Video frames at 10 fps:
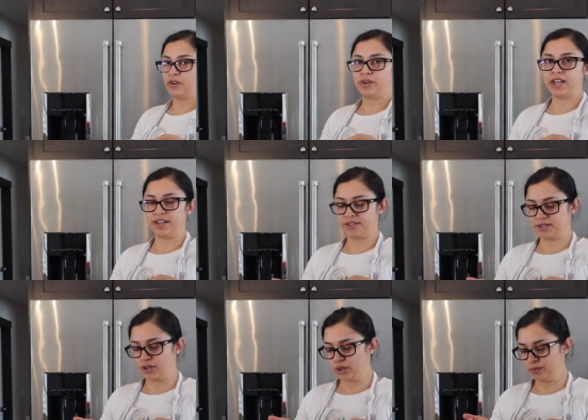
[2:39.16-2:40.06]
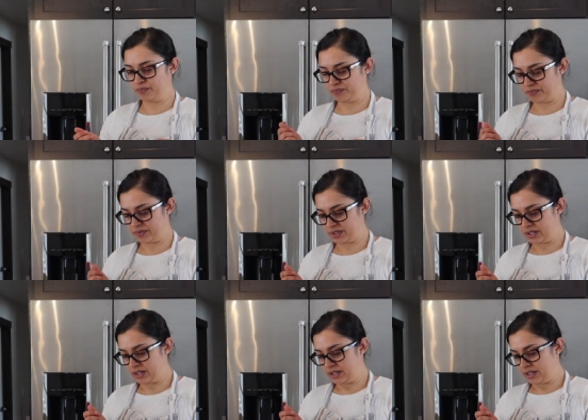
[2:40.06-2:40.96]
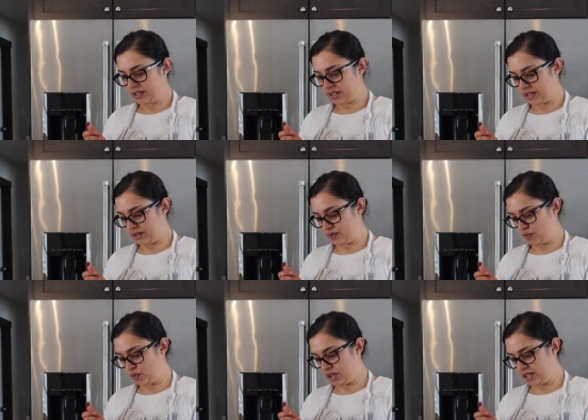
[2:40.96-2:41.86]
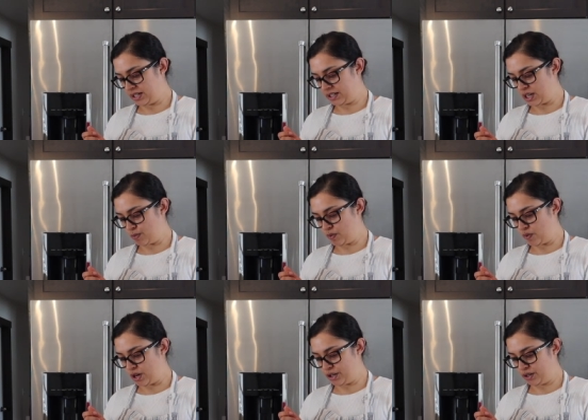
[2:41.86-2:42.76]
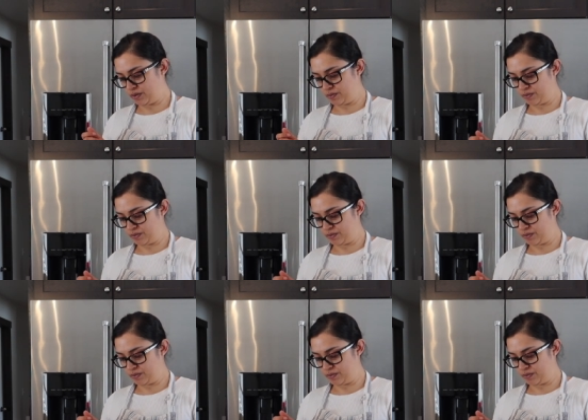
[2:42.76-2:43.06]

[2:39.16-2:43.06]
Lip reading: Okay, so here's 1 cup of water,